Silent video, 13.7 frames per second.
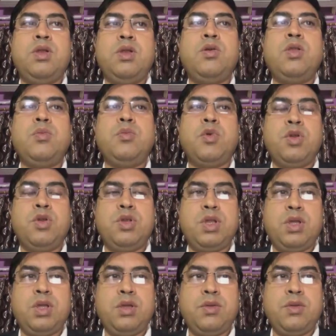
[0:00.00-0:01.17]
Regular
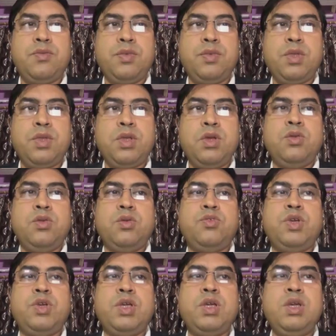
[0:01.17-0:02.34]
monitoring.
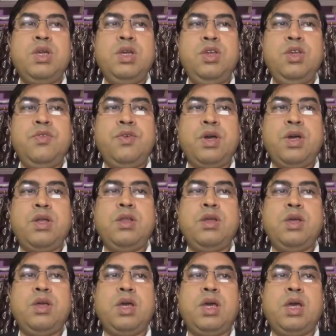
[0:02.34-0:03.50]
So checking EGFR